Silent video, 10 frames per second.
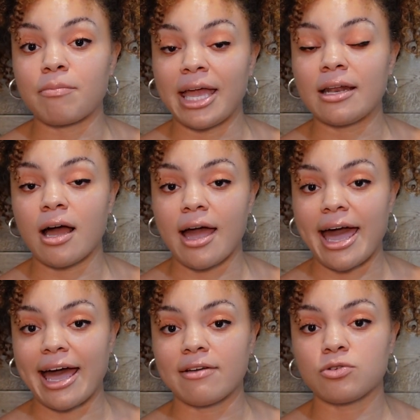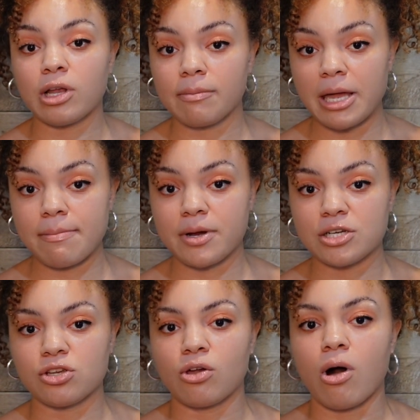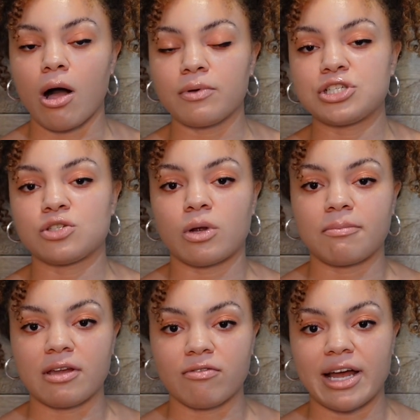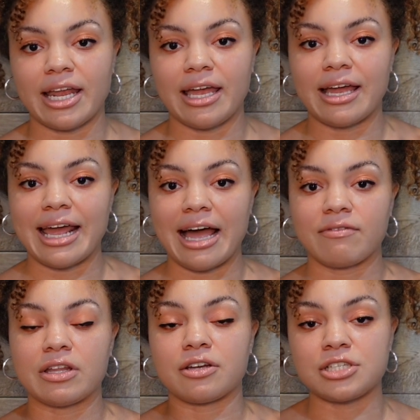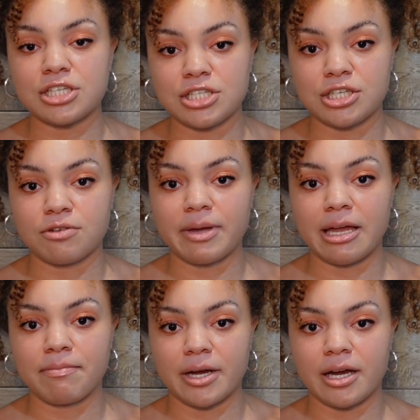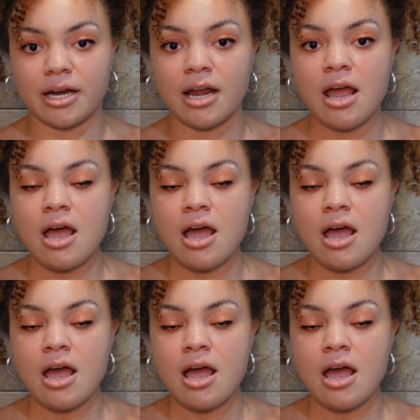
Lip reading: may not have toilet paper, so you always just want to be ready and have either tissue paper